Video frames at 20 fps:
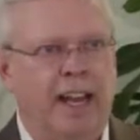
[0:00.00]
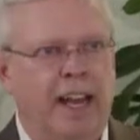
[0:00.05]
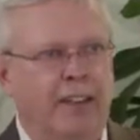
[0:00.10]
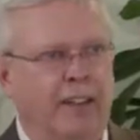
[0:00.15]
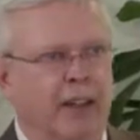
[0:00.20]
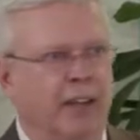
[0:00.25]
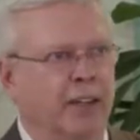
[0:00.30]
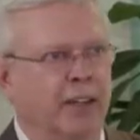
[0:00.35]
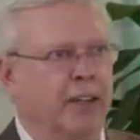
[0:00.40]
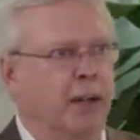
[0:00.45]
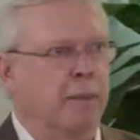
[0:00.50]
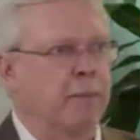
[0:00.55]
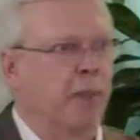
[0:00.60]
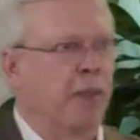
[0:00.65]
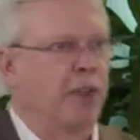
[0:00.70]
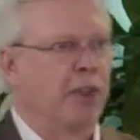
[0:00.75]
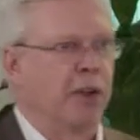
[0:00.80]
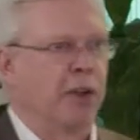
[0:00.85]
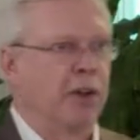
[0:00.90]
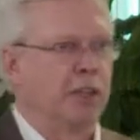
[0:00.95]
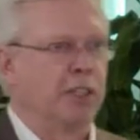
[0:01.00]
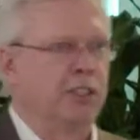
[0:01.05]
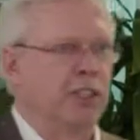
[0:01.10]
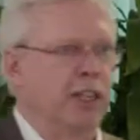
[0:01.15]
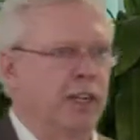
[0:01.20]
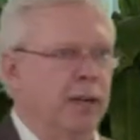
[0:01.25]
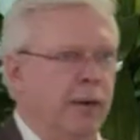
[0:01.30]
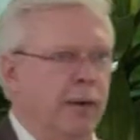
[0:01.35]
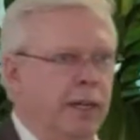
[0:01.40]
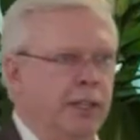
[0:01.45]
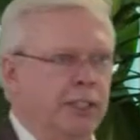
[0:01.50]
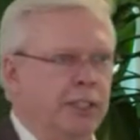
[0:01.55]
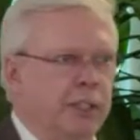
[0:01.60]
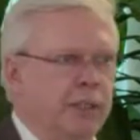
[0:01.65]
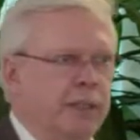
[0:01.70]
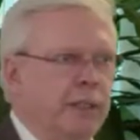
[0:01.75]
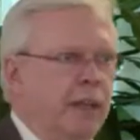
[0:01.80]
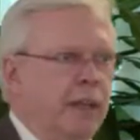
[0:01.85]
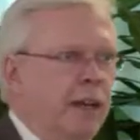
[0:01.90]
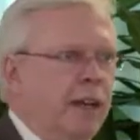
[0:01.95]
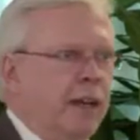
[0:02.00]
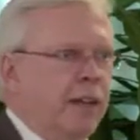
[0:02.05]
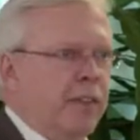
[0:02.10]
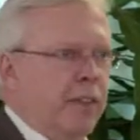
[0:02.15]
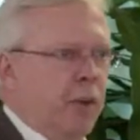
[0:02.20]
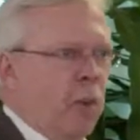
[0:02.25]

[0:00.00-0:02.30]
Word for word: And then come the third generation,